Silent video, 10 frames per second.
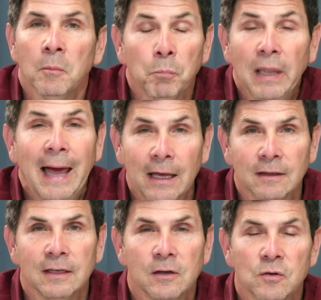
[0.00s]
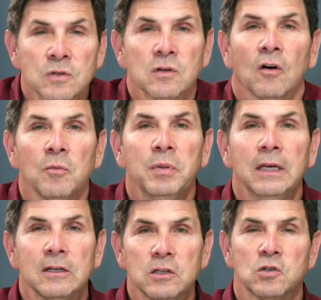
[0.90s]
black leaders are
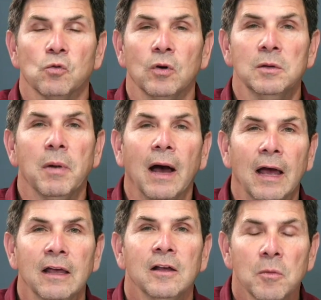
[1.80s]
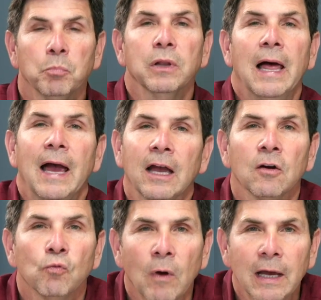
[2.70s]
being destroyed by
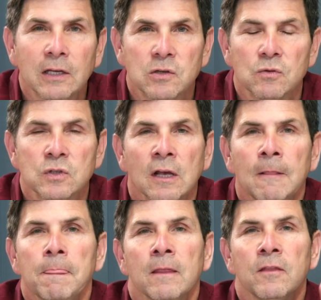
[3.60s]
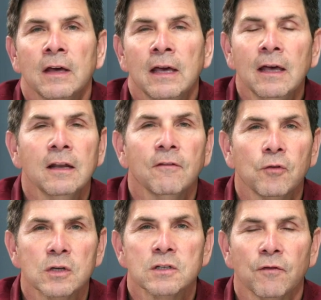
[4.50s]
black rioters. The head
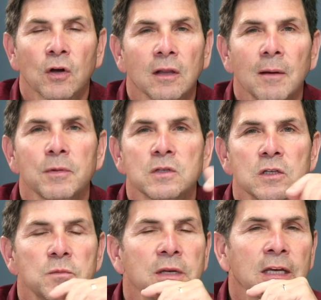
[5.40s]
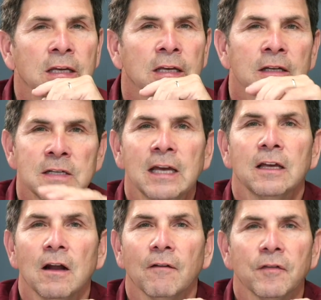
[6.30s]
of Christopher Columbus is being
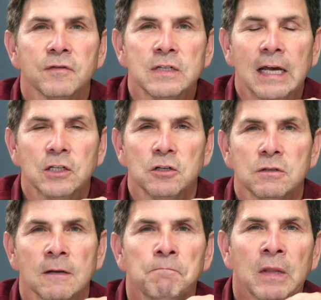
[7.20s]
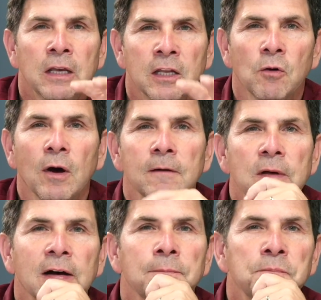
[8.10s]
taken off of statues. And you know
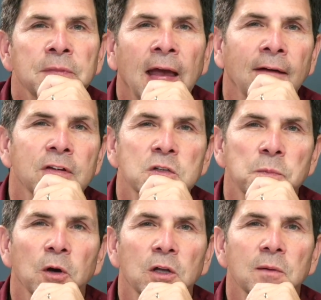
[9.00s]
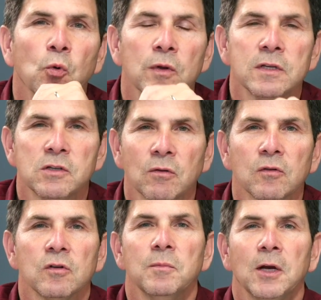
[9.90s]
what? Having spoken at more than
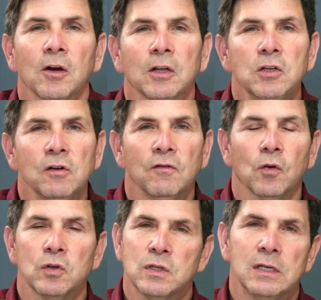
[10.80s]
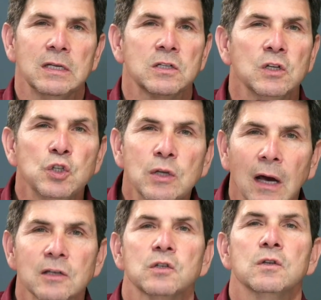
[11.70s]
200 American universities and
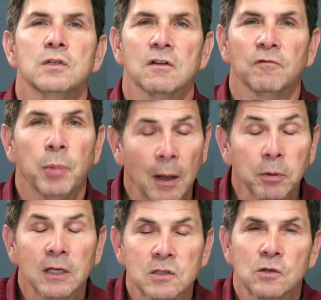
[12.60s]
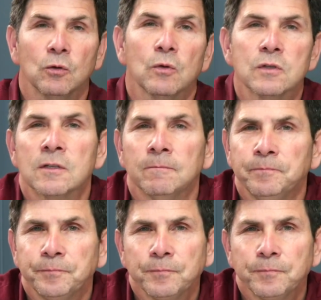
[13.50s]
dozens of public schools,